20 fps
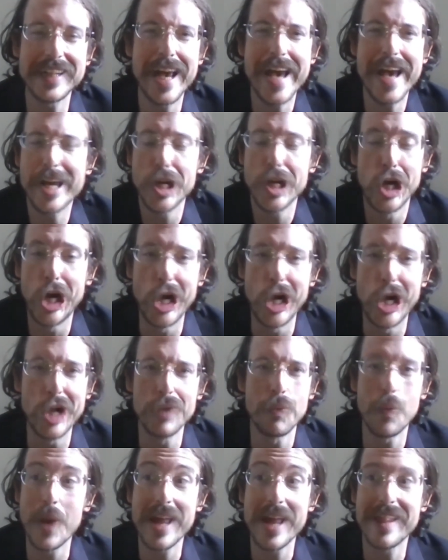at all
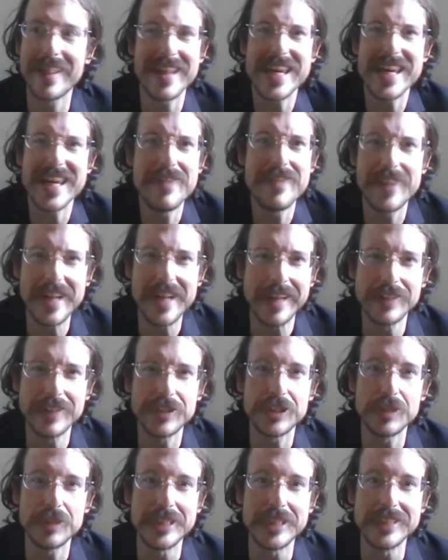with even
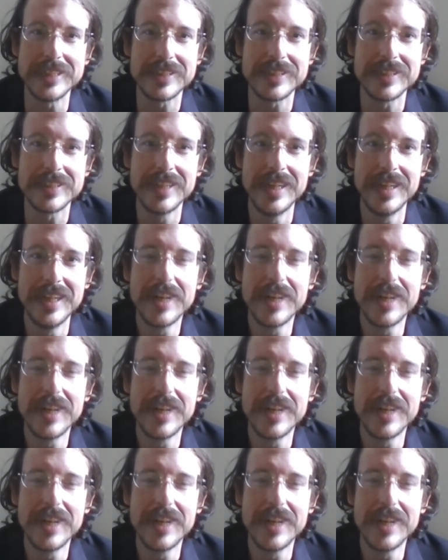instruments,